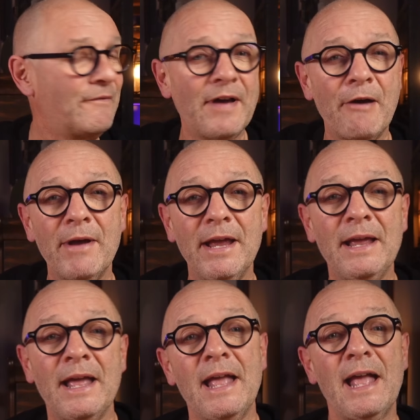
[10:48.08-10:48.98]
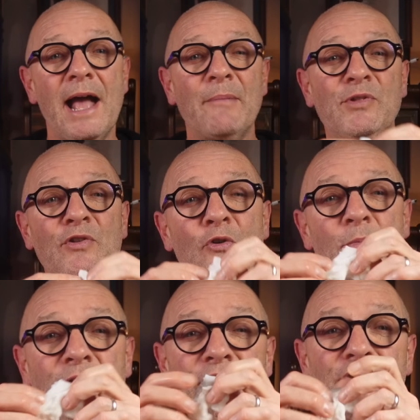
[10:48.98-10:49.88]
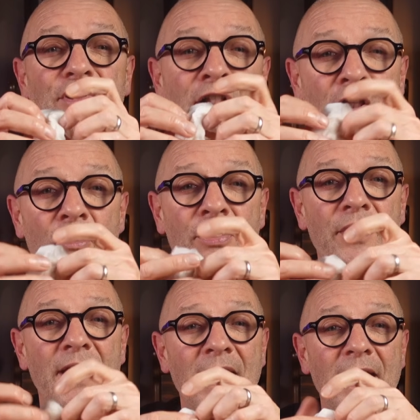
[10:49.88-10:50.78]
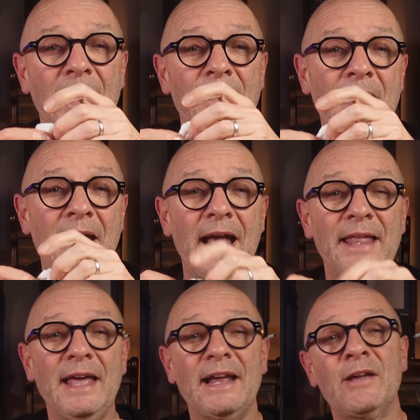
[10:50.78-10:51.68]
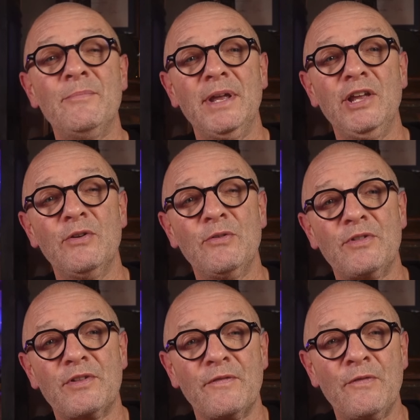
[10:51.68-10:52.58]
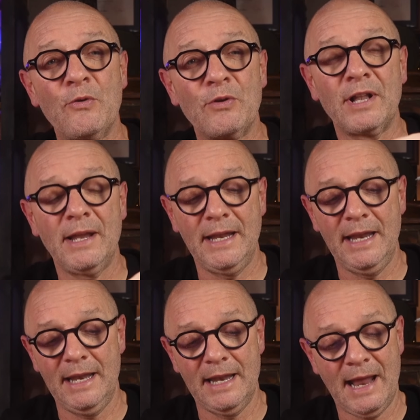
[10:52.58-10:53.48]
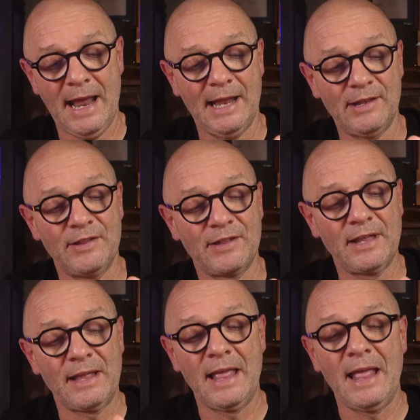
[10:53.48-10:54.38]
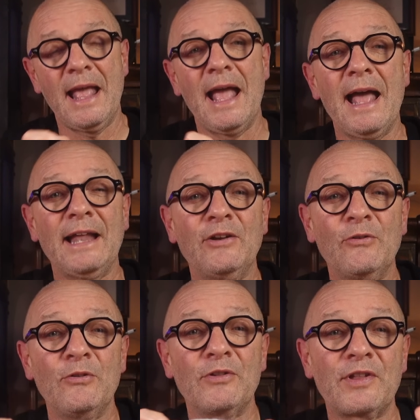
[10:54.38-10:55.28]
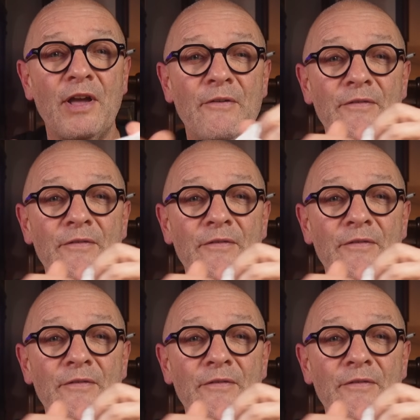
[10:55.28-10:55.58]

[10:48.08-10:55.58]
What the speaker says: very absorbent cloth here, and that can be used for cleaning hands and also